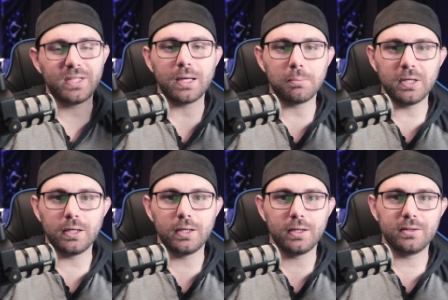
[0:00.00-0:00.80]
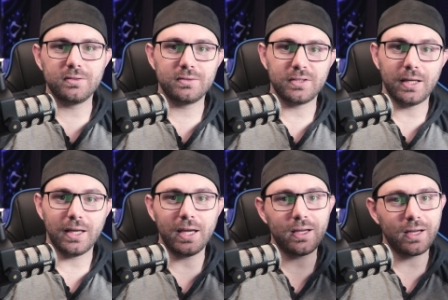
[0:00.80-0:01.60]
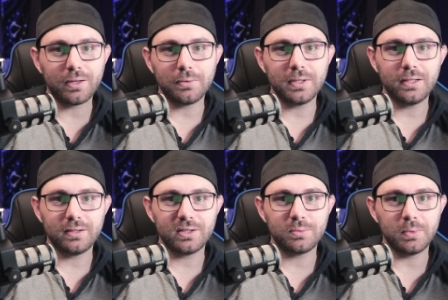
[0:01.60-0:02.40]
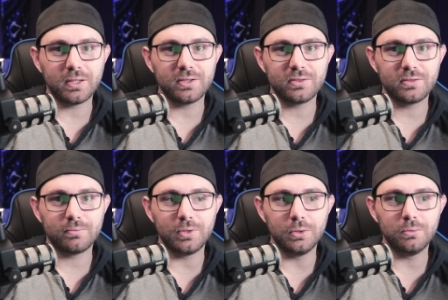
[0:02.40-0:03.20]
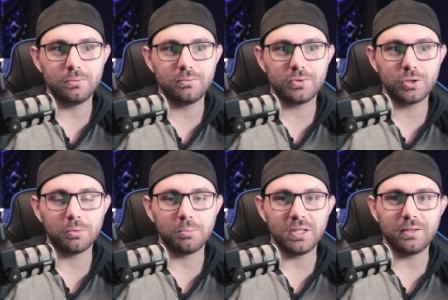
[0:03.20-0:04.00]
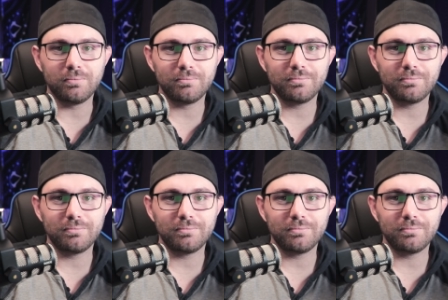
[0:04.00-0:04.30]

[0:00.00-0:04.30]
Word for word: tag me in it and say, hey, I created this because you showed me.